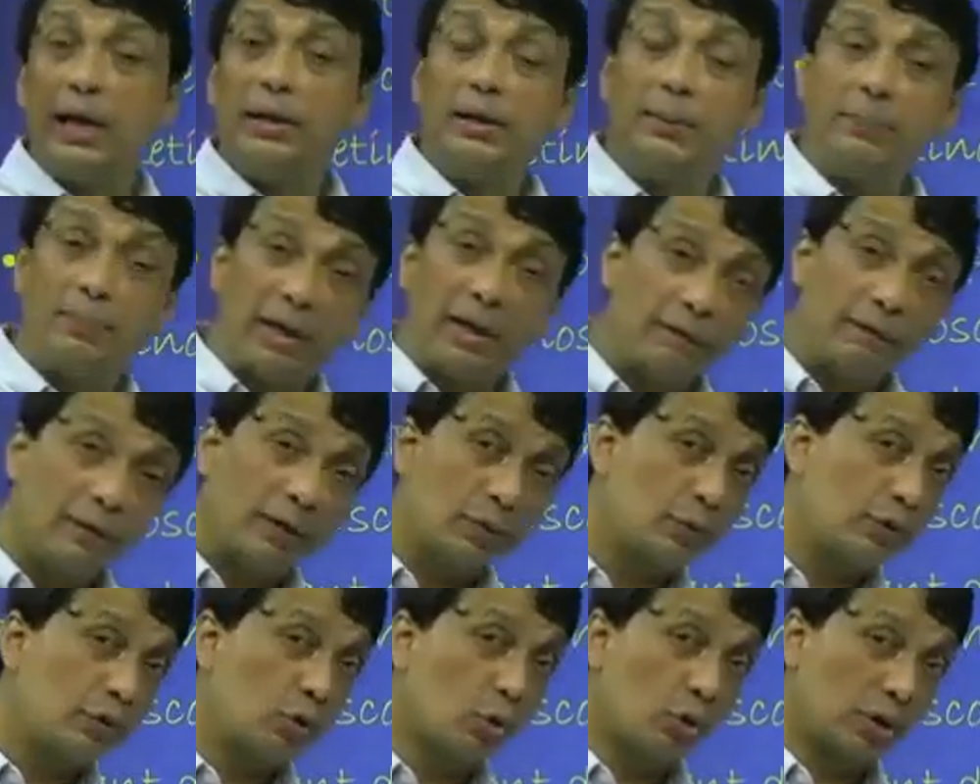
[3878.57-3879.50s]
the peripheral,
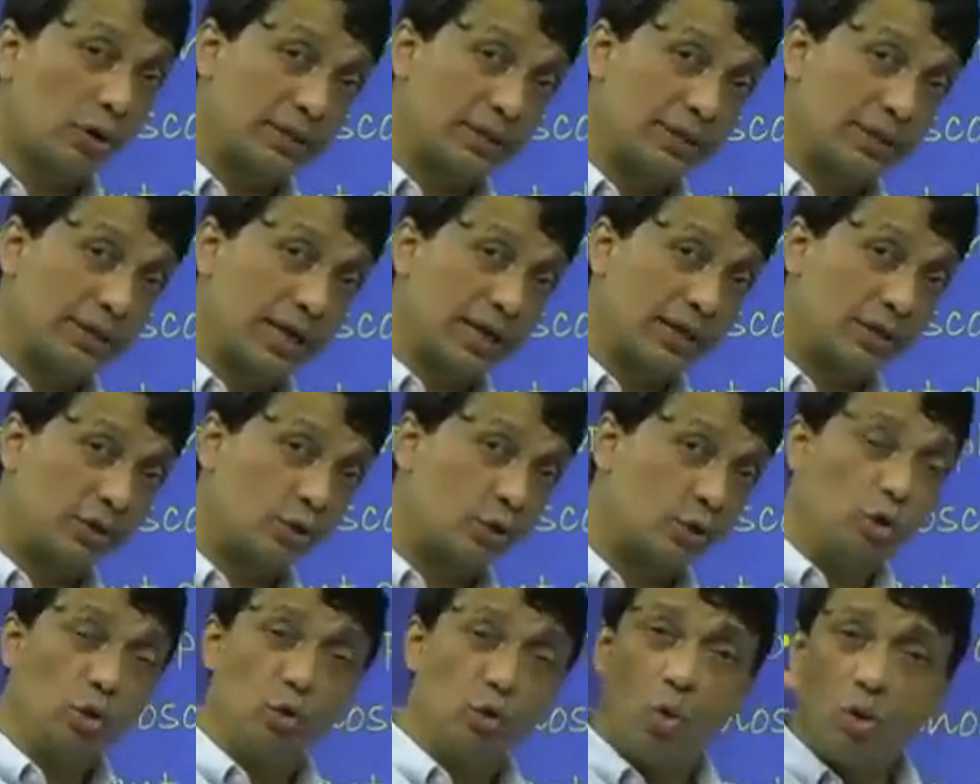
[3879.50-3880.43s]
which is the ora serrata.
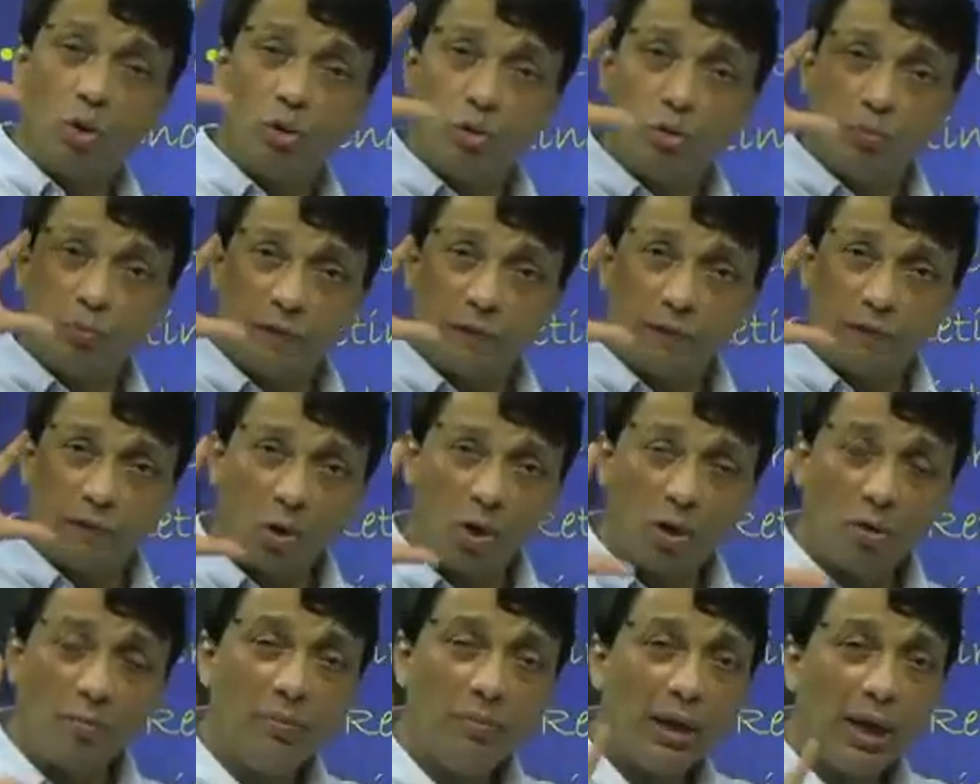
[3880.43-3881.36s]
So you want to
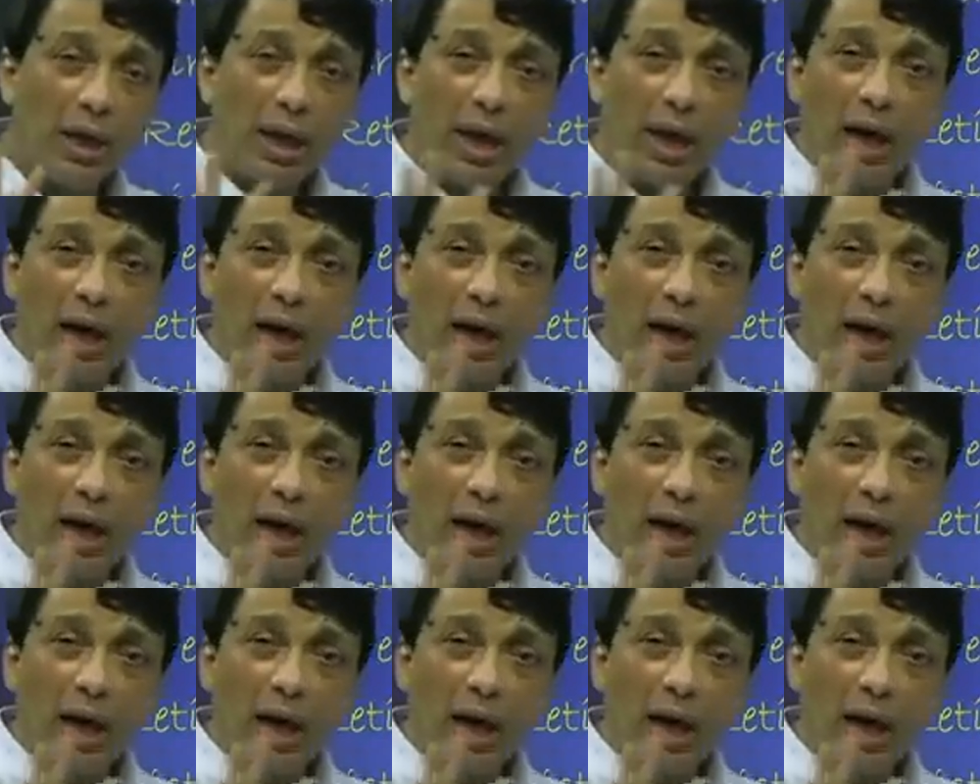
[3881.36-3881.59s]
perform